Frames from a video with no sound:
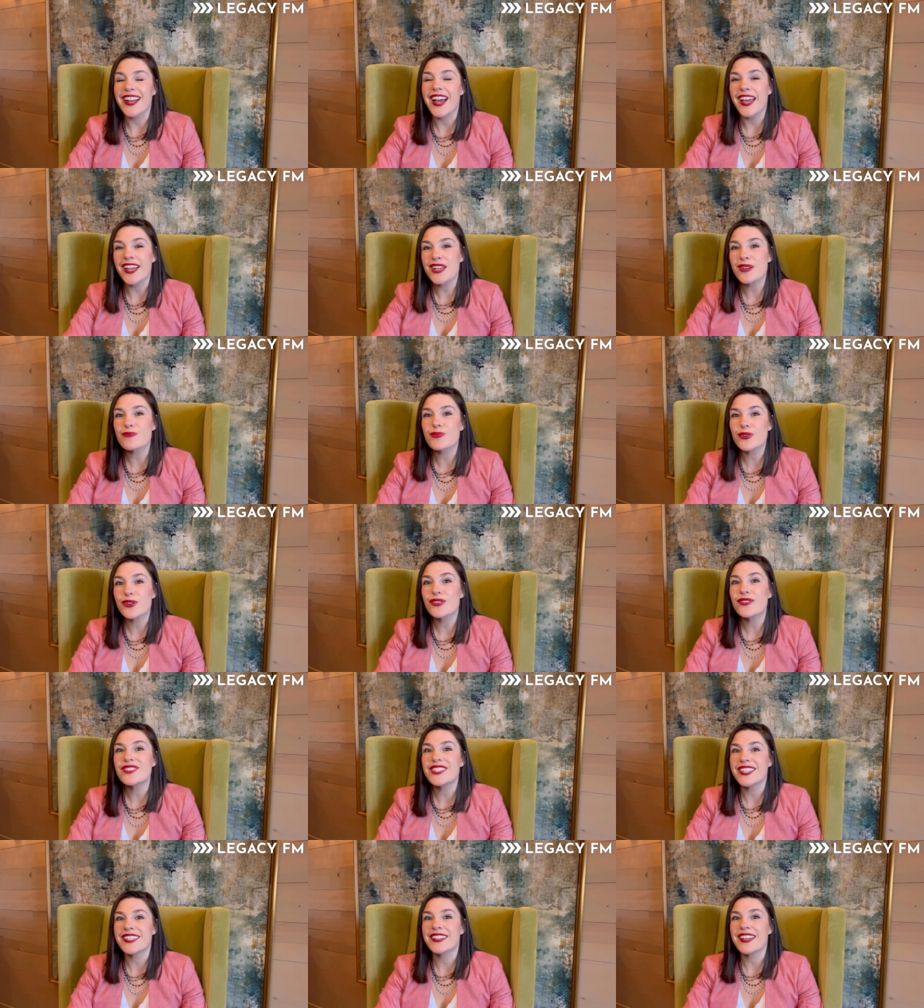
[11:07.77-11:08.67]
I
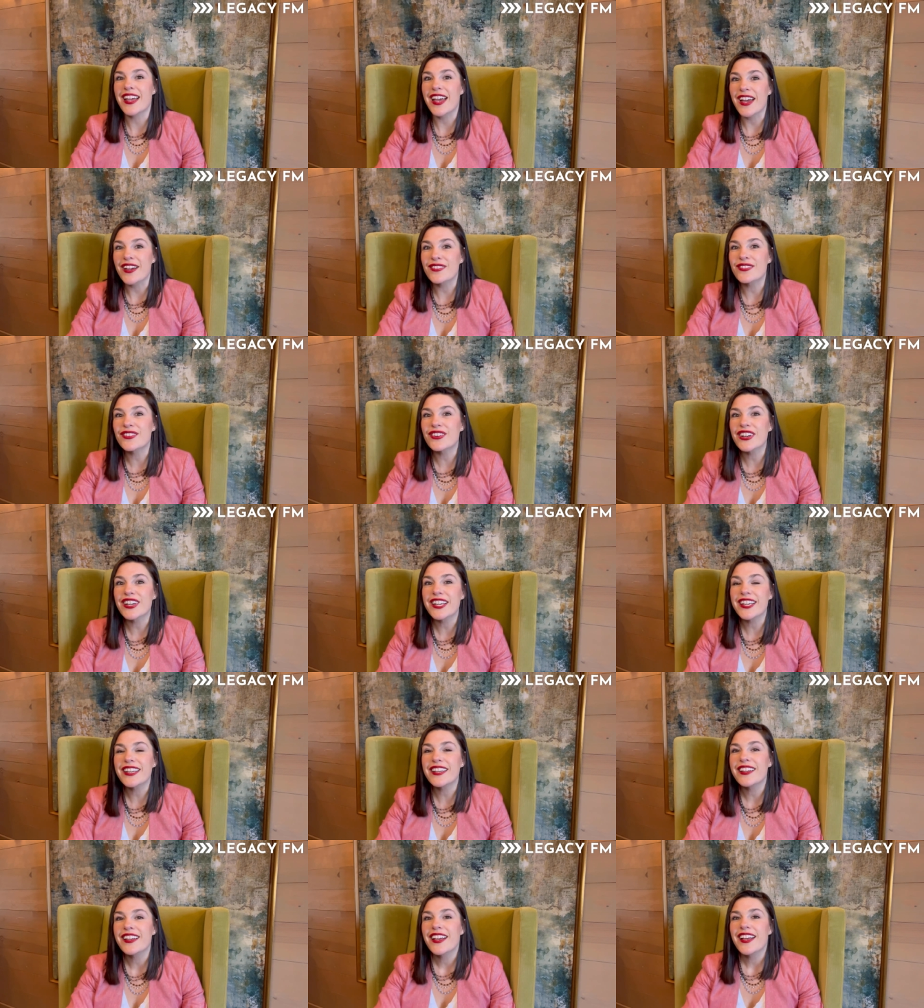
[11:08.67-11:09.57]
improved in
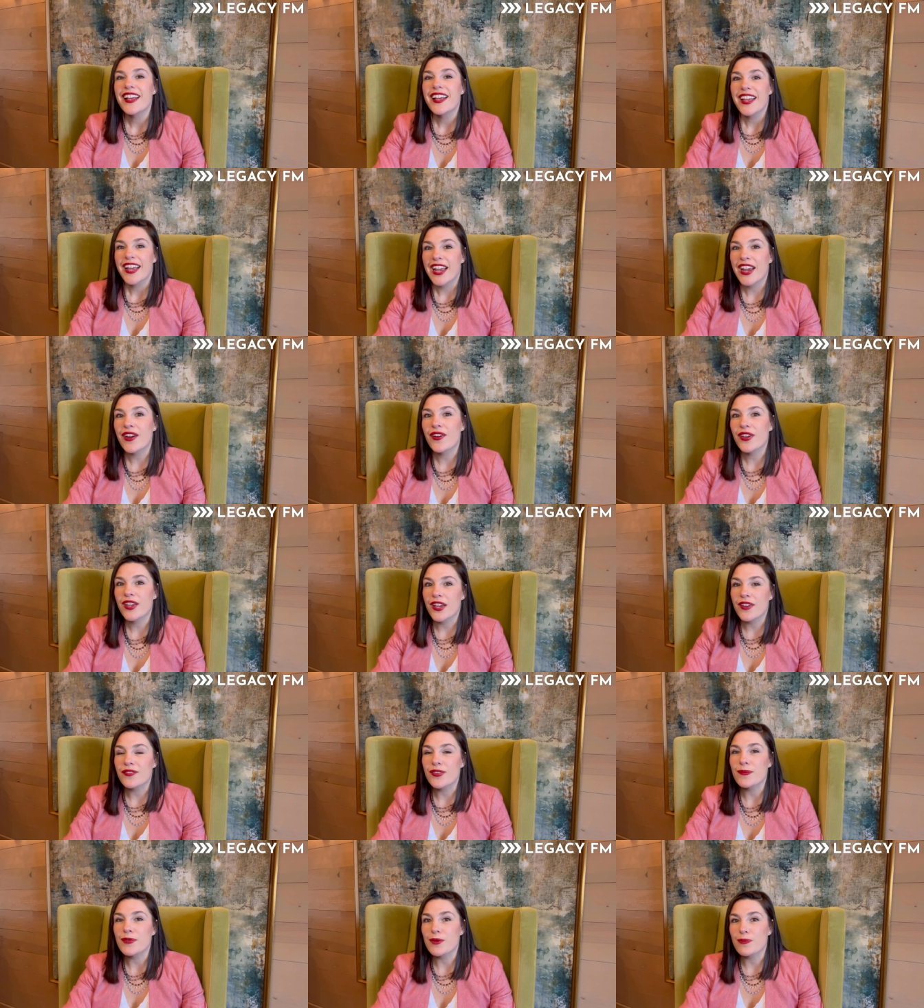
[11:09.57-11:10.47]
every area
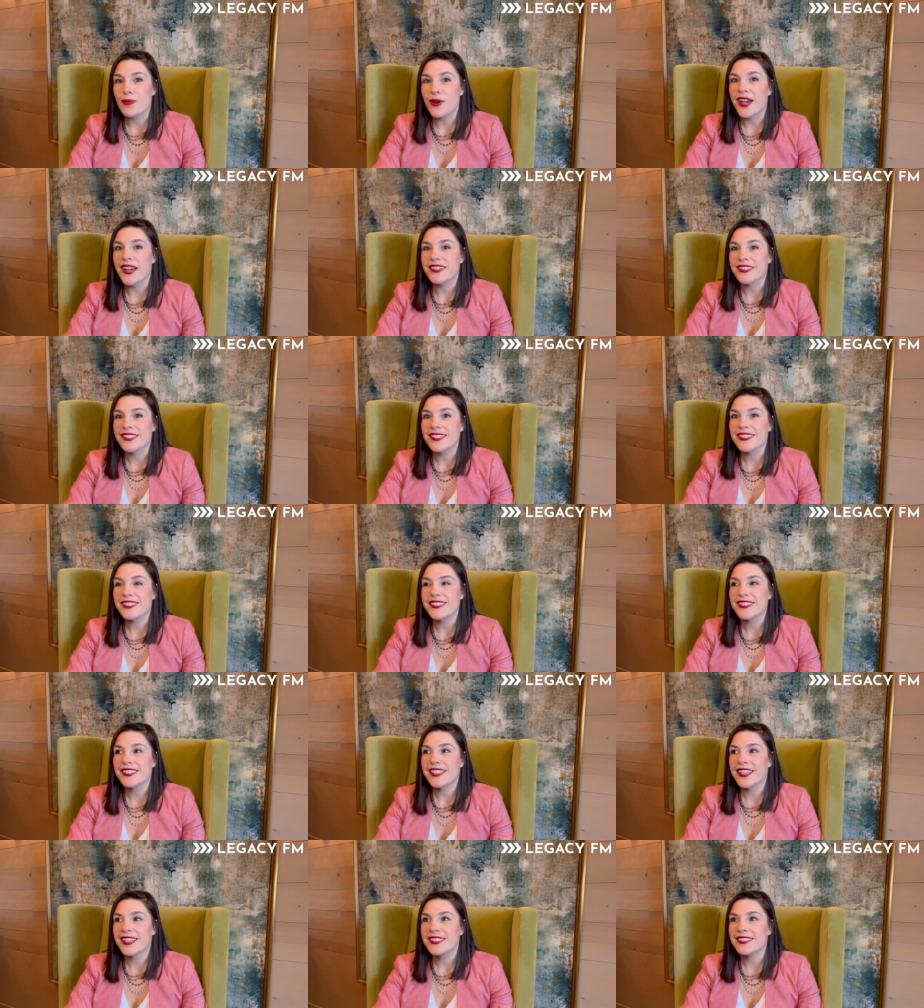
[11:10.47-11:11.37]
from the practice
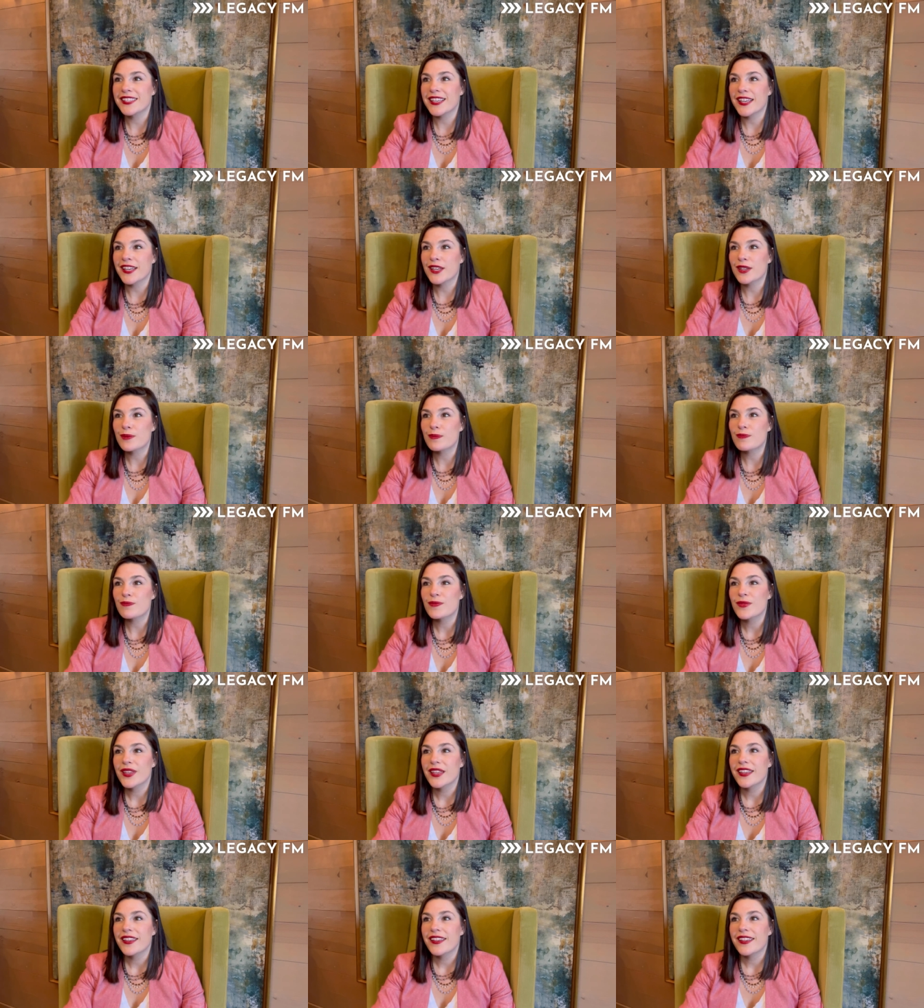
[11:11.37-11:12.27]
exam
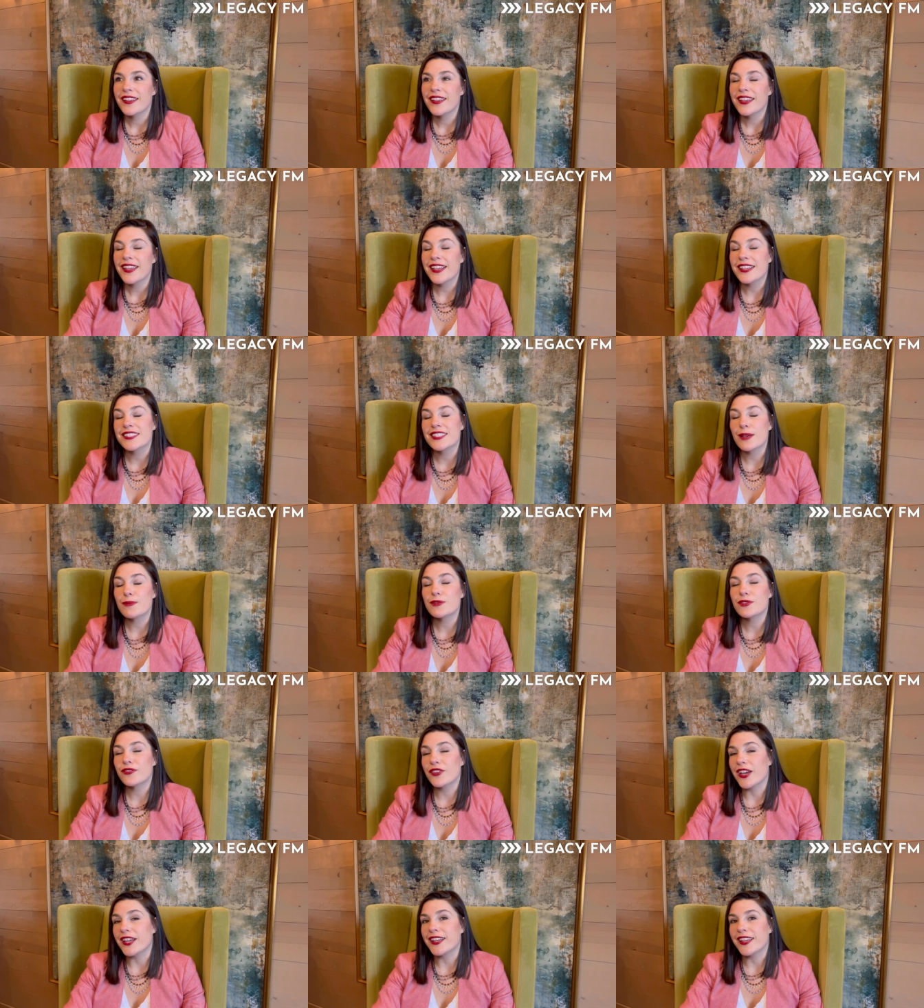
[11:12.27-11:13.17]
except
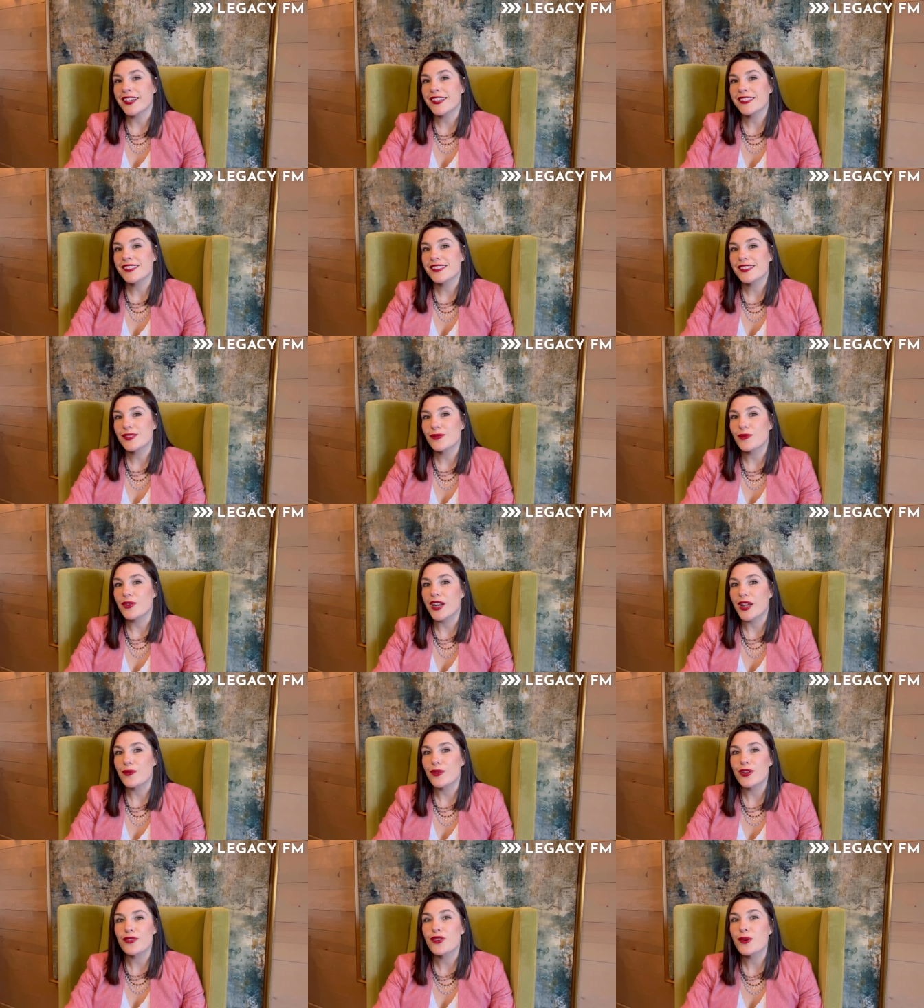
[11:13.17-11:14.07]
finance, when I
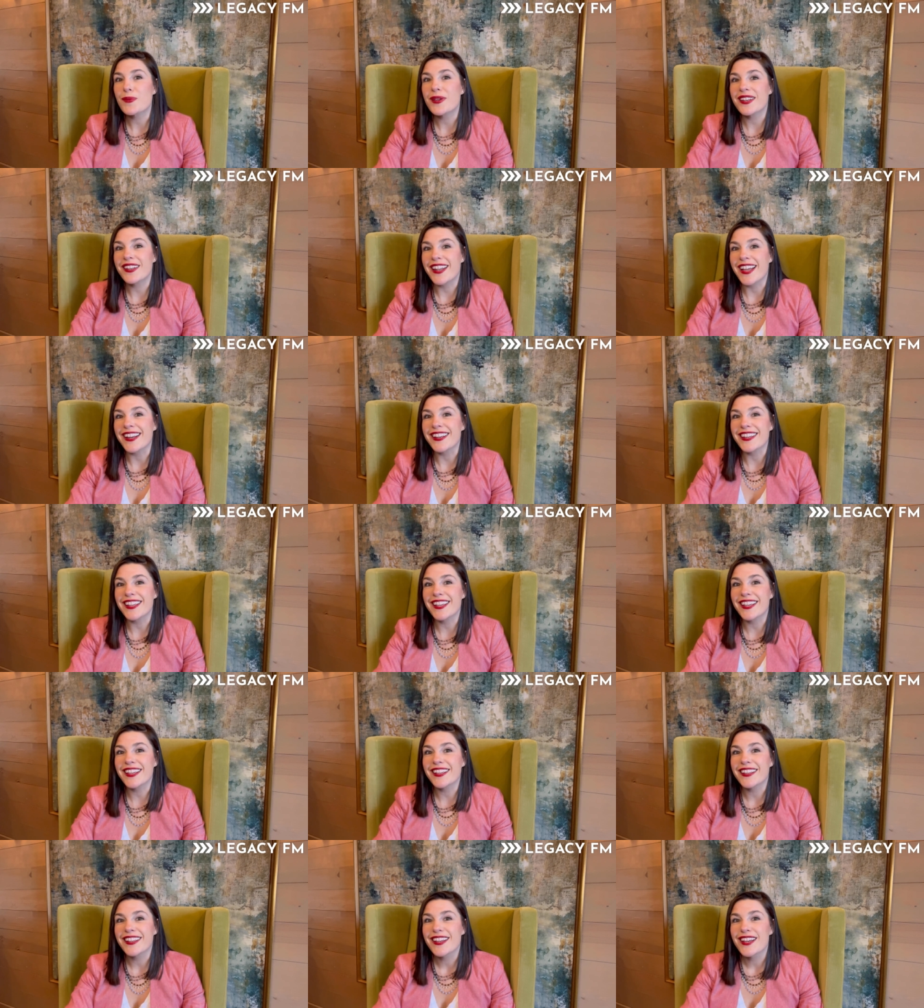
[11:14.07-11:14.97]
went from a
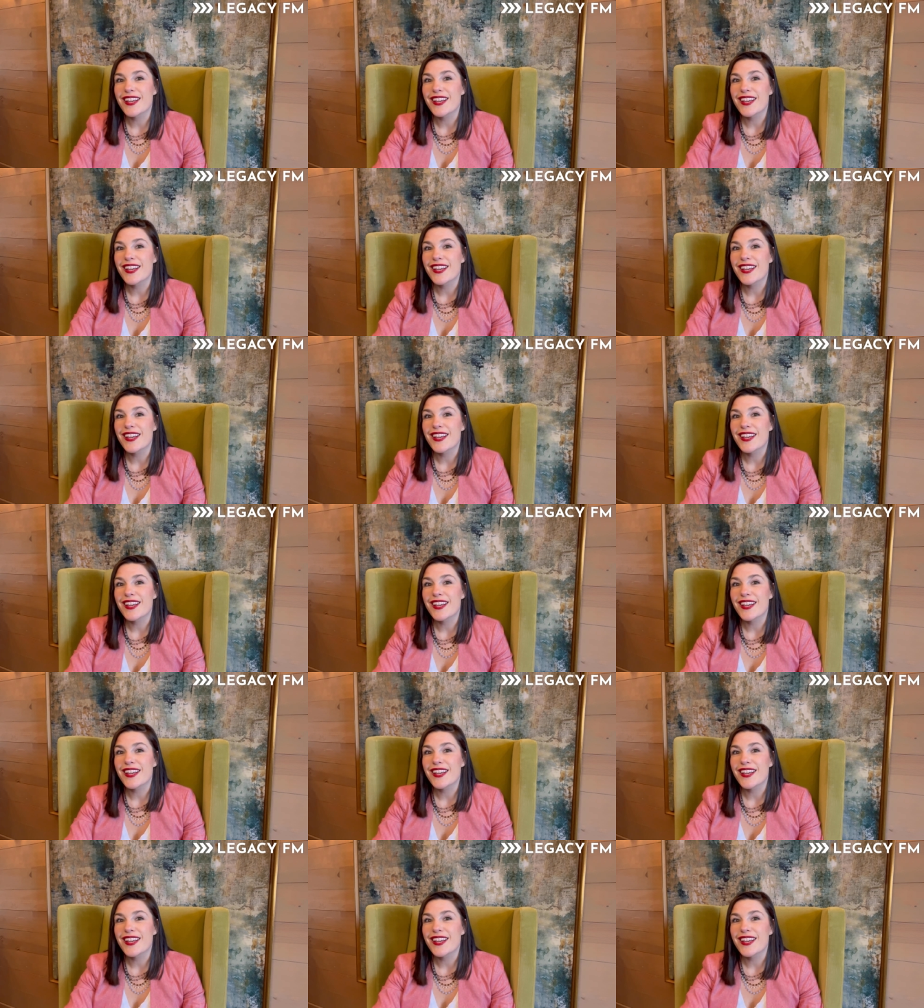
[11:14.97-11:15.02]
ninety